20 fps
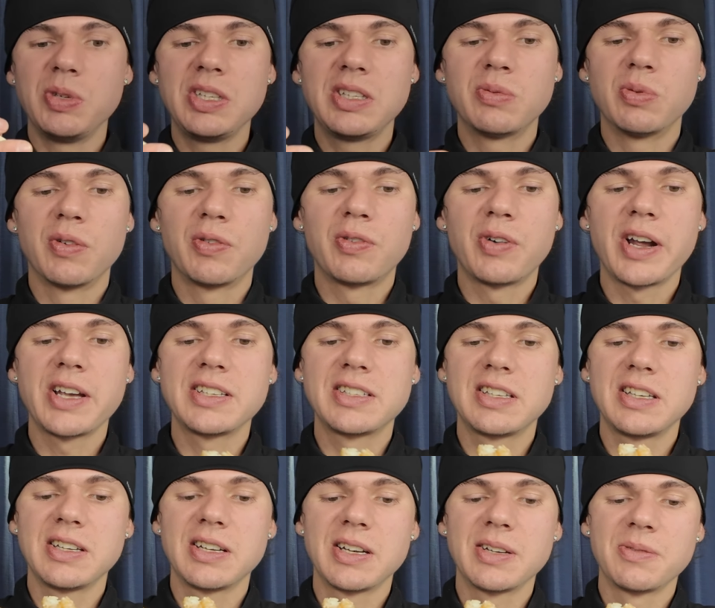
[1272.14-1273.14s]
meat with rice
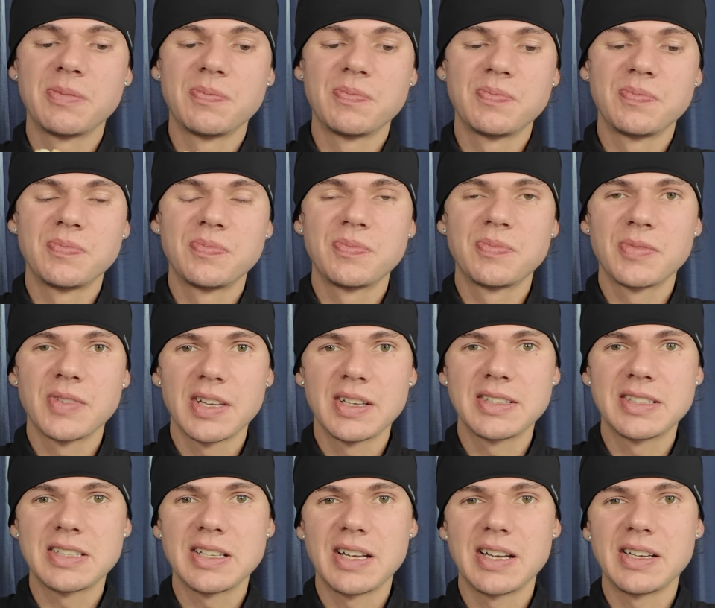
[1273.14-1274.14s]
here,
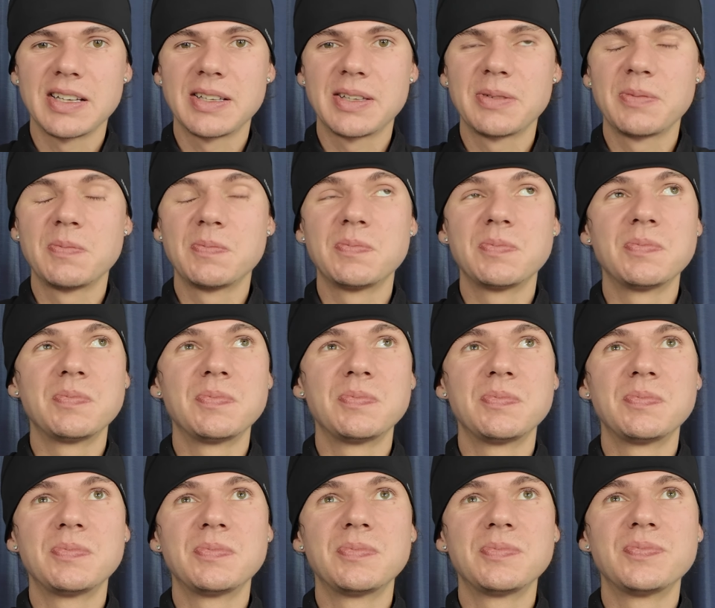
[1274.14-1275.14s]
it's like
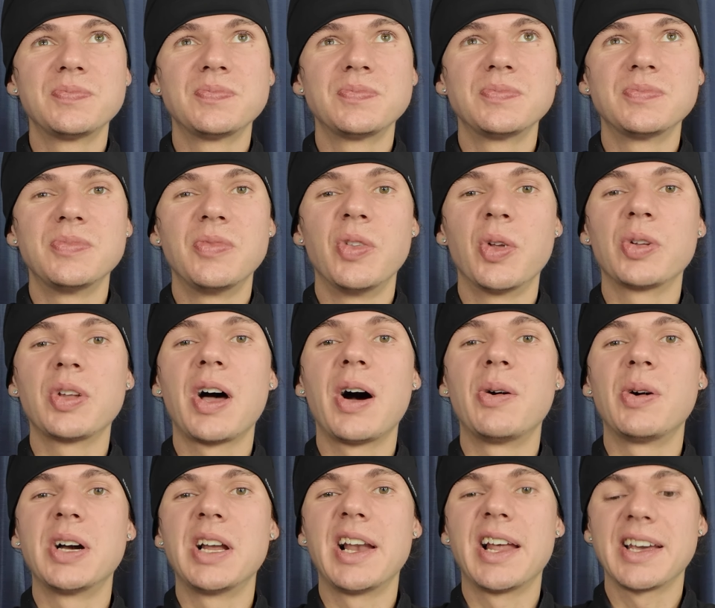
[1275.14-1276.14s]
not
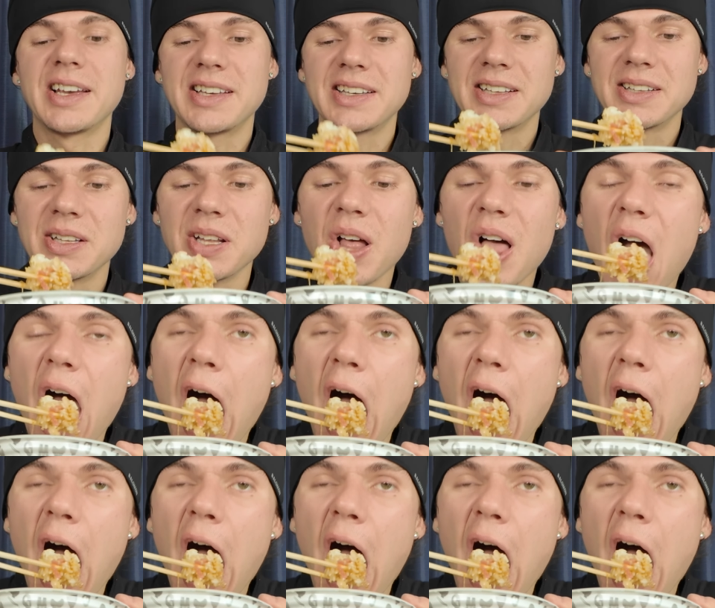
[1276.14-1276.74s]
how I like it.